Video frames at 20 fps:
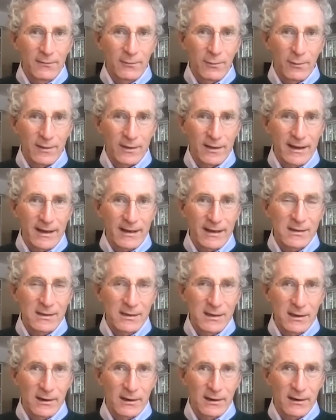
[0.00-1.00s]
the next
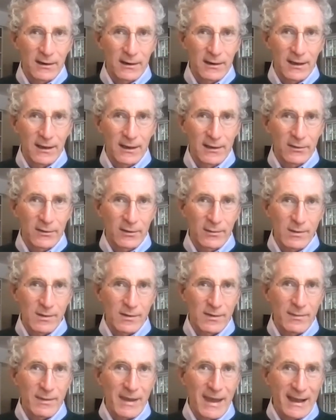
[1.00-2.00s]
year in terms of
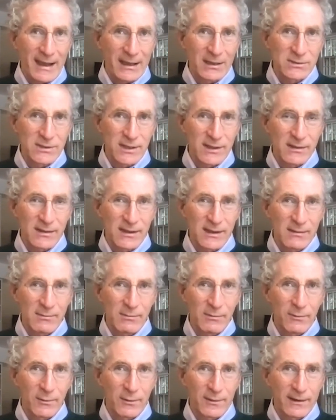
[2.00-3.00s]
the package that's
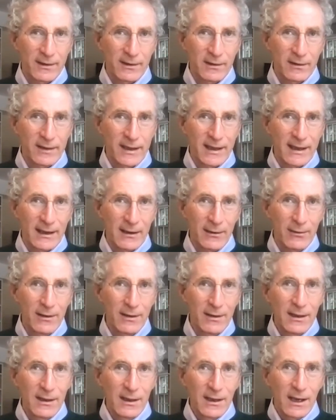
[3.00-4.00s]
before the Hill now.
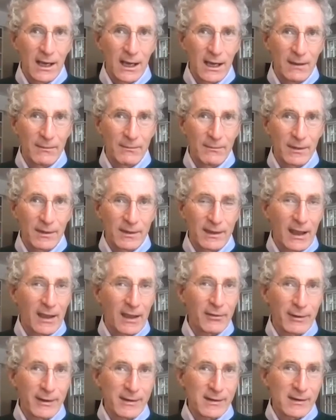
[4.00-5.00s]
The
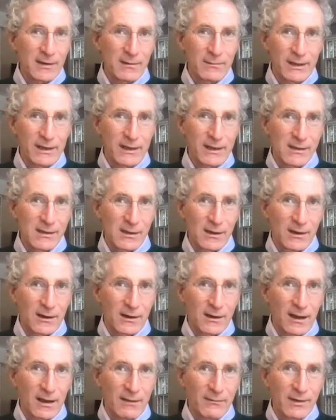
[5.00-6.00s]
authorizing committees
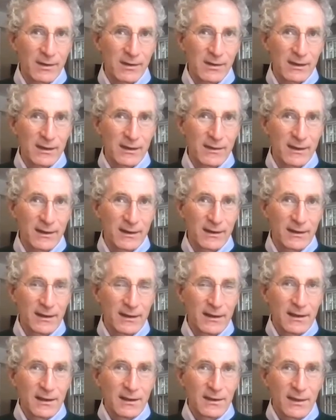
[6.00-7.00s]
are obviously the
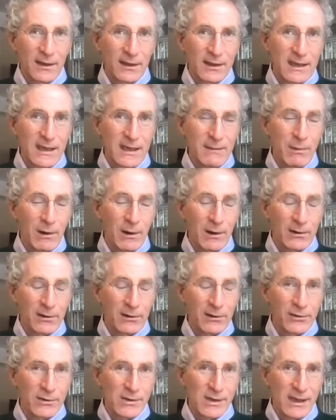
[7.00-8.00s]
key
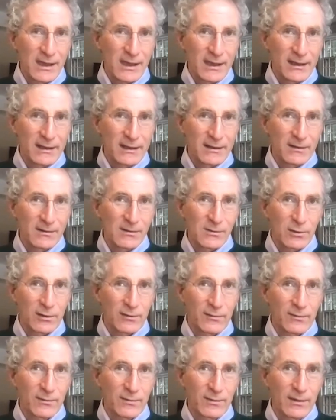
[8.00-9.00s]
partners in sort of
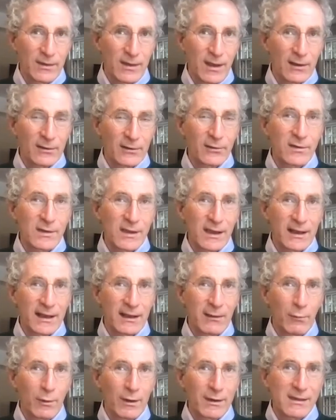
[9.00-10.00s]

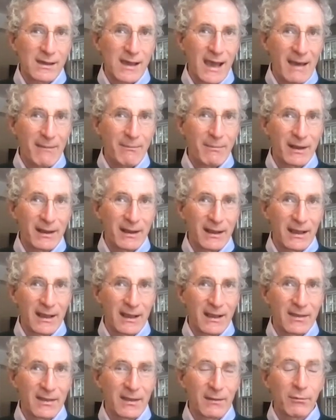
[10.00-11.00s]
understanding what's happening
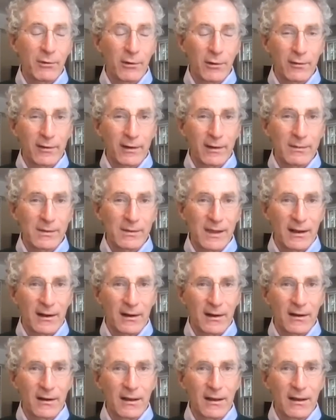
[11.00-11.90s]
in the programs that are